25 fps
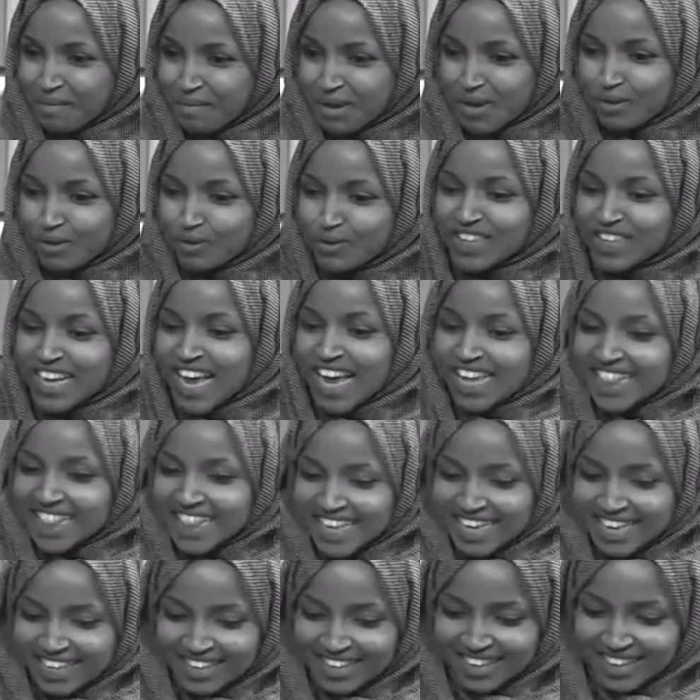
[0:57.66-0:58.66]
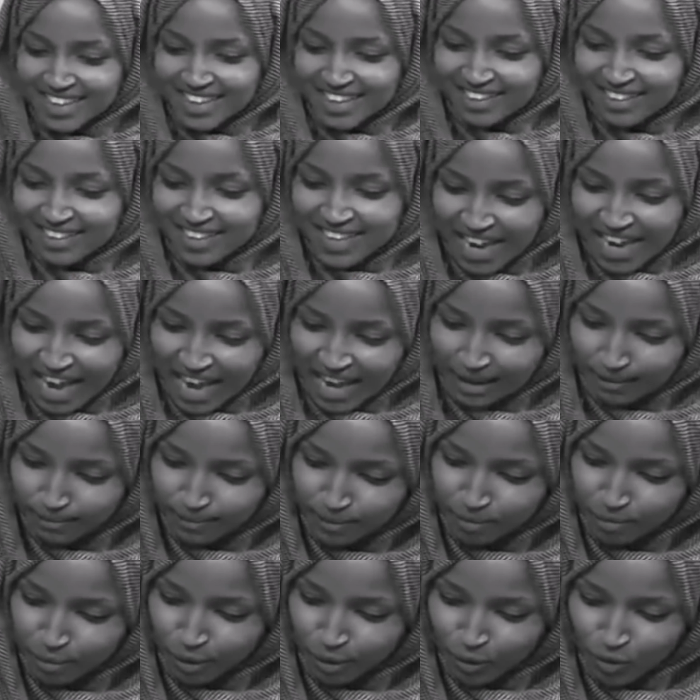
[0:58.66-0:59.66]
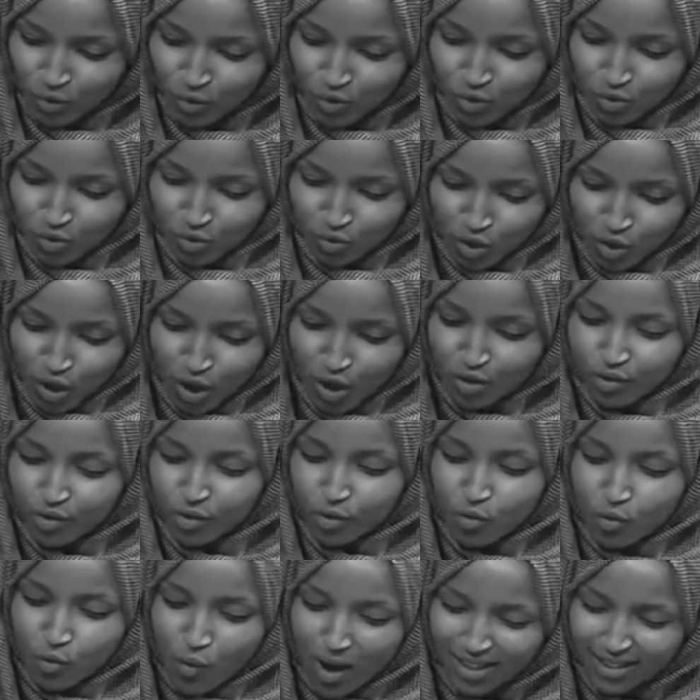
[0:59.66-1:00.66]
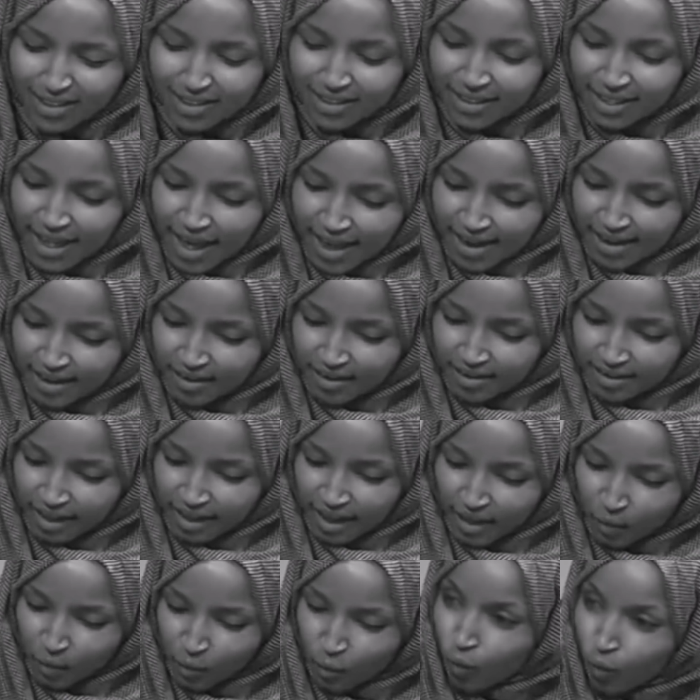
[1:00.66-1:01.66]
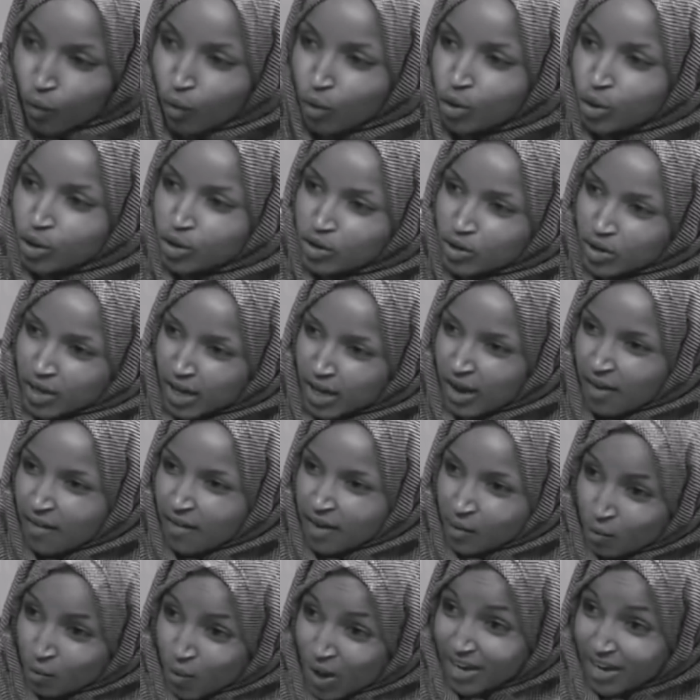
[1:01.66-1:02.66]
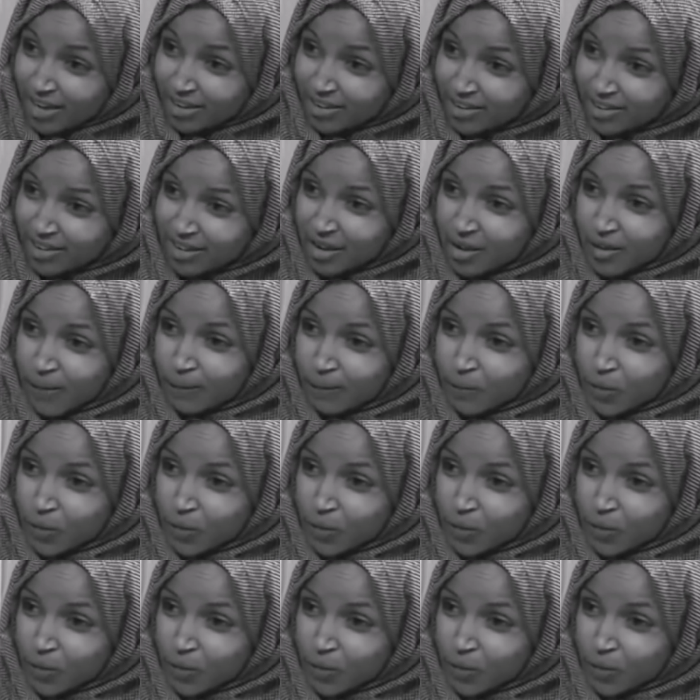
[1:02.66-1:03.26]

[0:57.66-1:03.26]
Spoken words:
But you say these names because you want that word to carry weight.